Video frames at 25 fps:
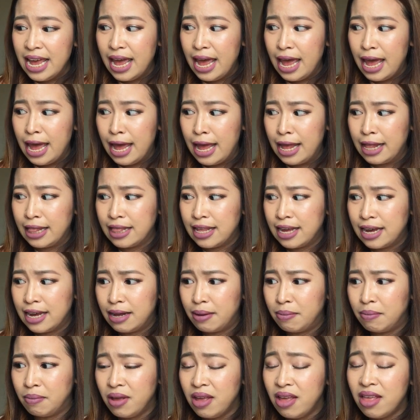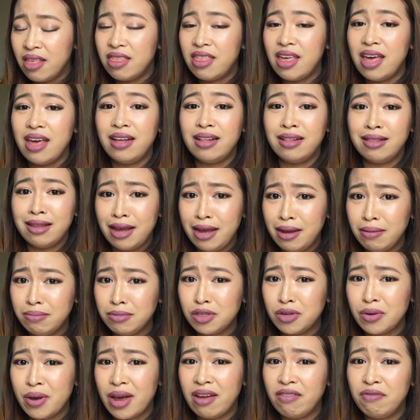And they claim
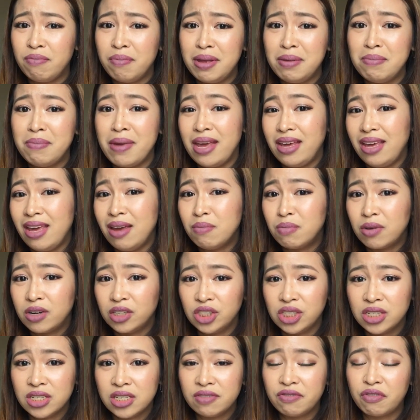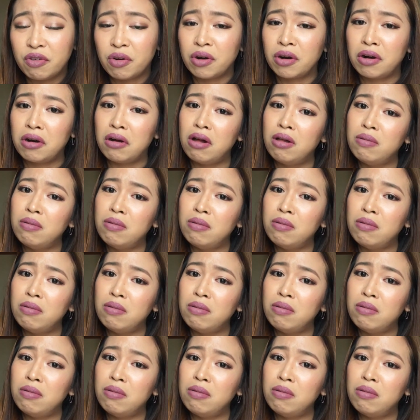to have been making brushes for